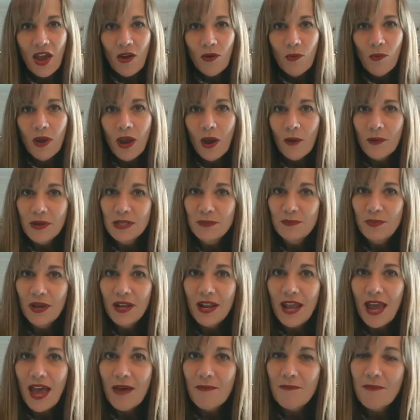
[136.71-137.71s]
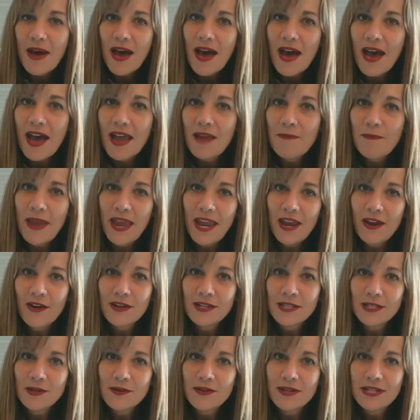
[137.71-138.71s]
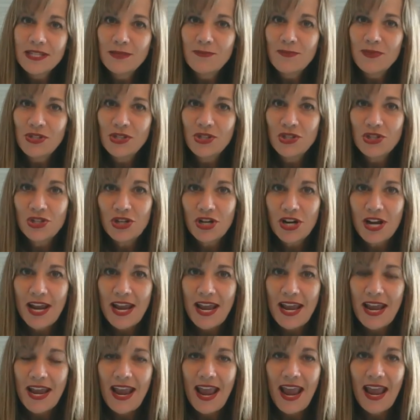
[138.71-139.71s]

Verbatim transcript: we always put up my parents' Christmas tree,